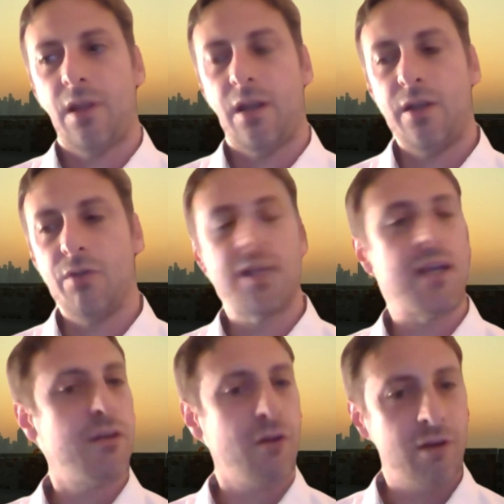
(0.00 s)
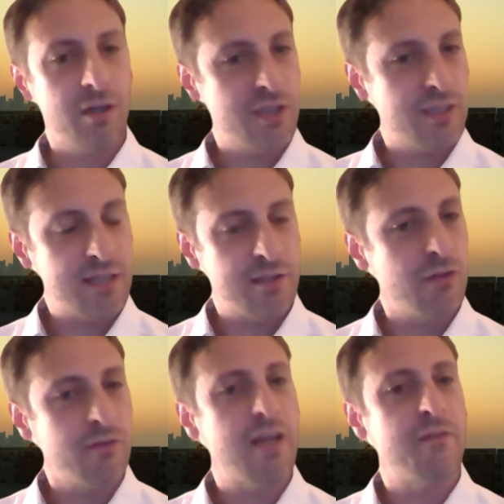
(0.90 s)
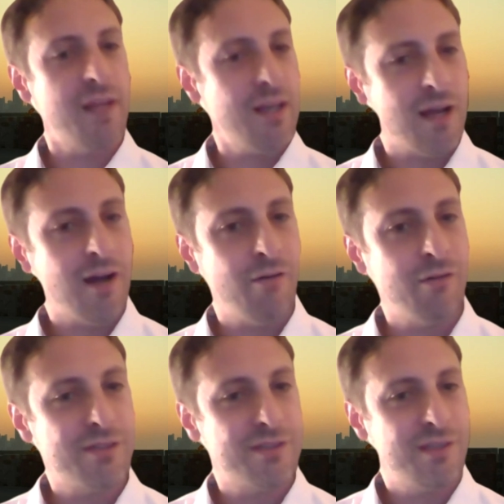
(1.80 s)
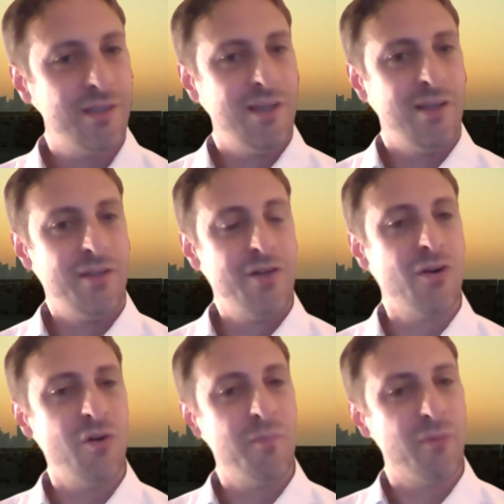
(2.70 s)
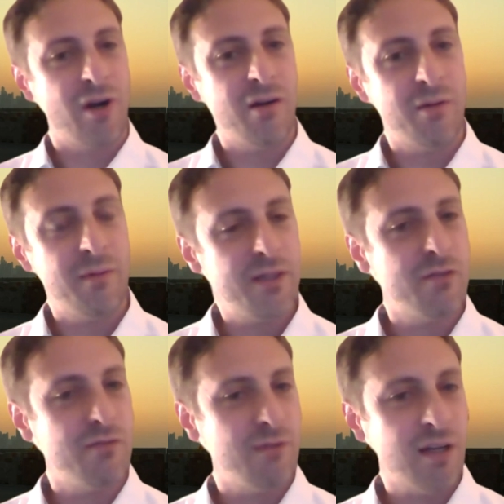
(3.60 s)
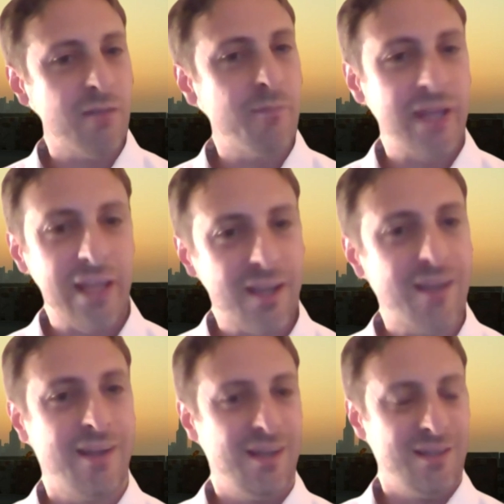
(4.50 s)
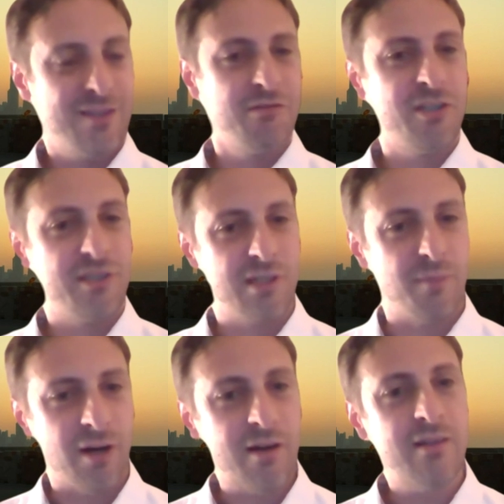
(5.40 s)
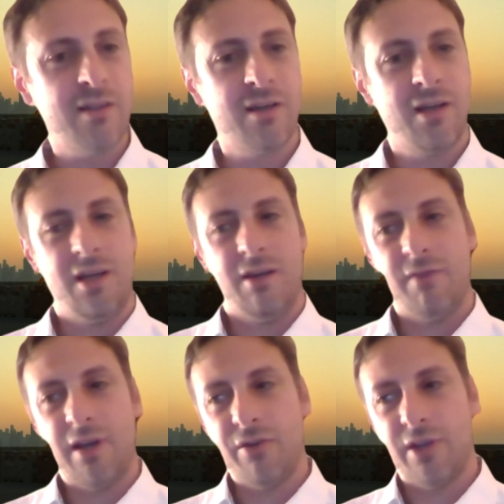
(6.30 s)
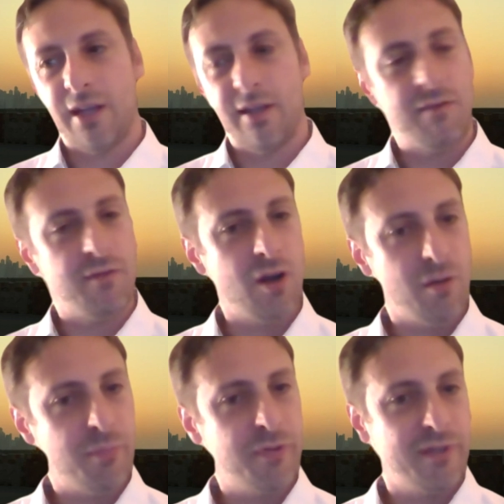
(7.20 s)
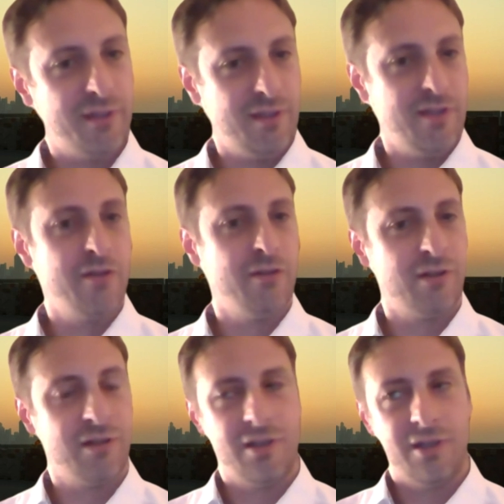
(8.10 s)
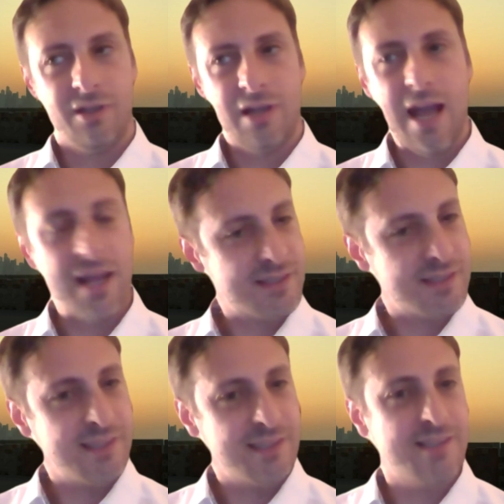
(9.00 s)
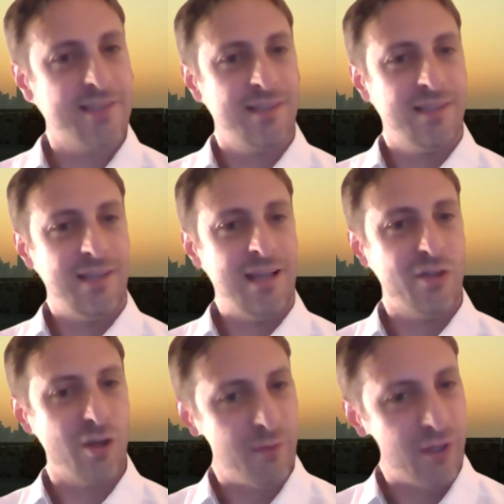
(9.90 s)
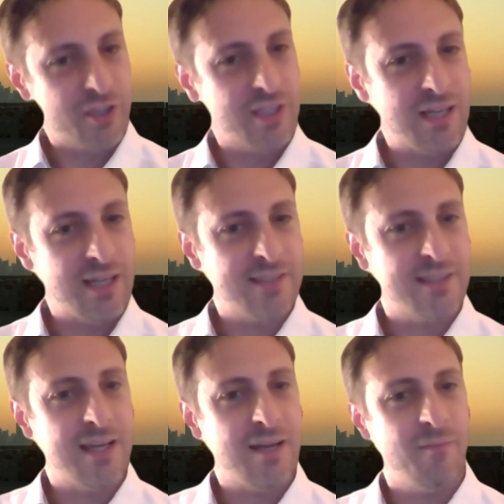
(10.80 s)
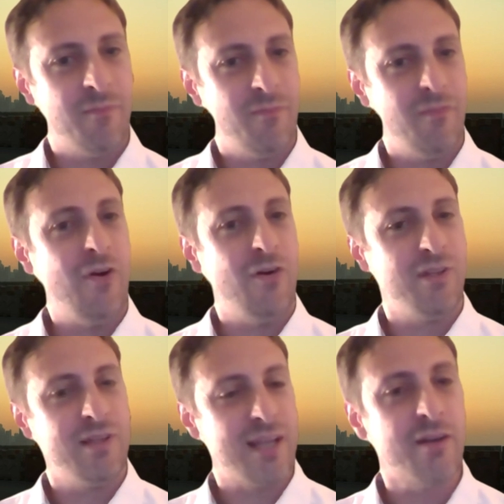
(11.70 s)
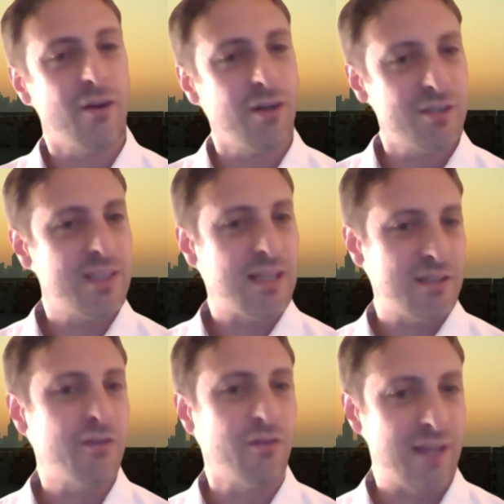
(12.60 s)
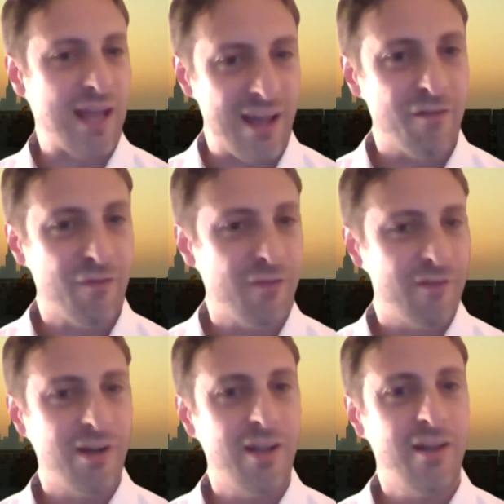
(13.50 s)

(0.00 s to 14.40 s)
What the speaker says: new technology that you don't have in-house, you go probably to one big strategic partner where you can develop your assets and commercialize them on the technology that you don't have, right?